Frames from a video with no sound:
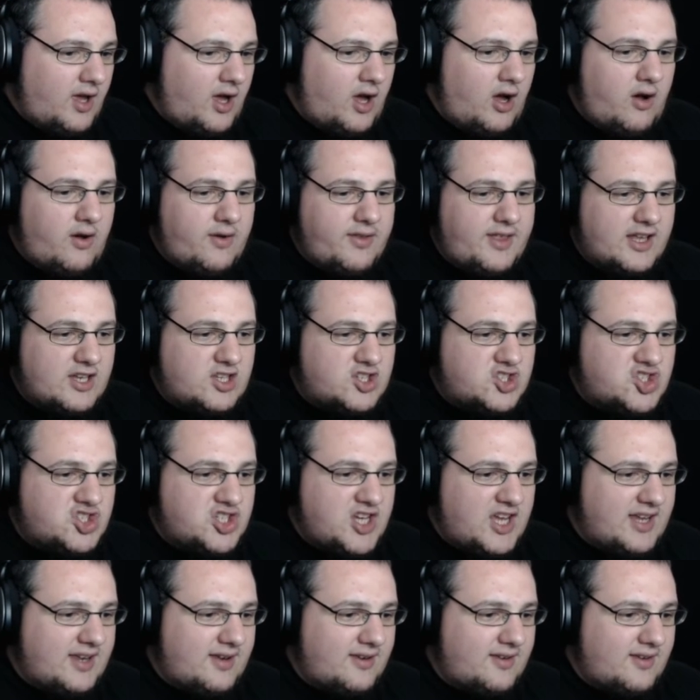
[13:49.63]
Oh, that's
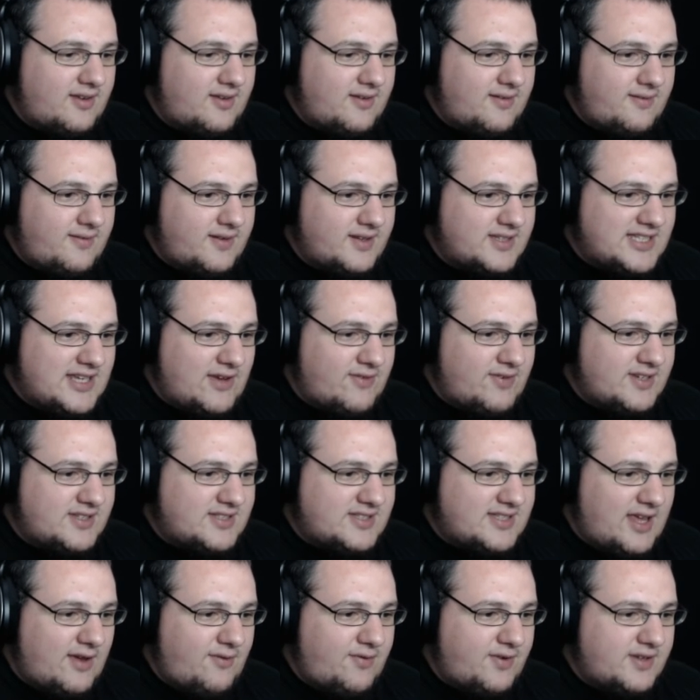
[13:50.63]
shit.
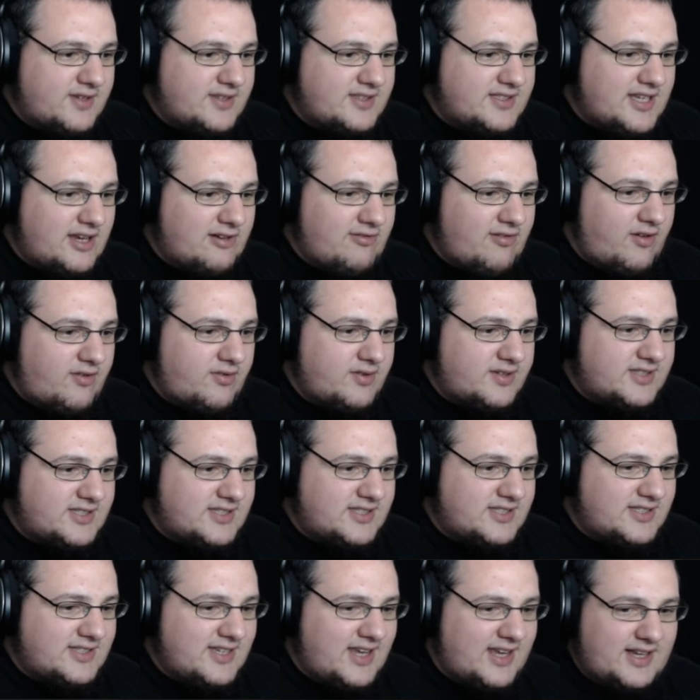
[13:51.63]

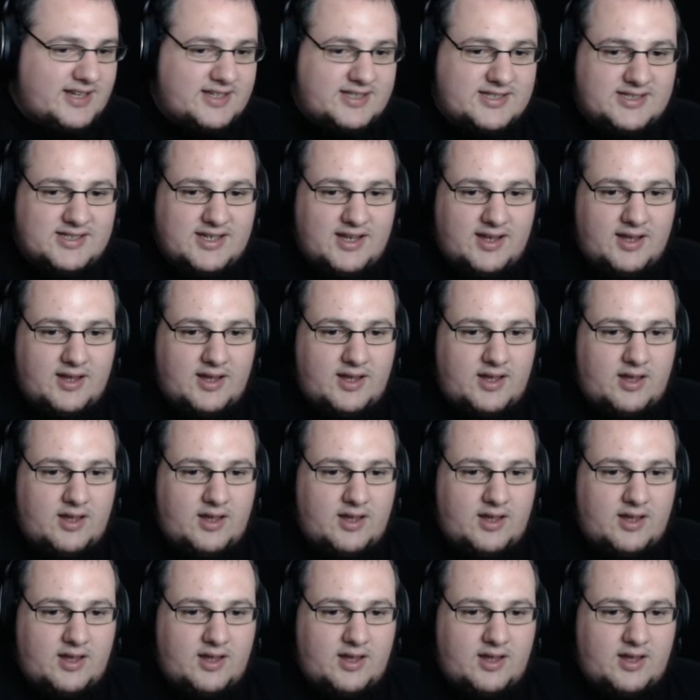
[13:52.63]
7706.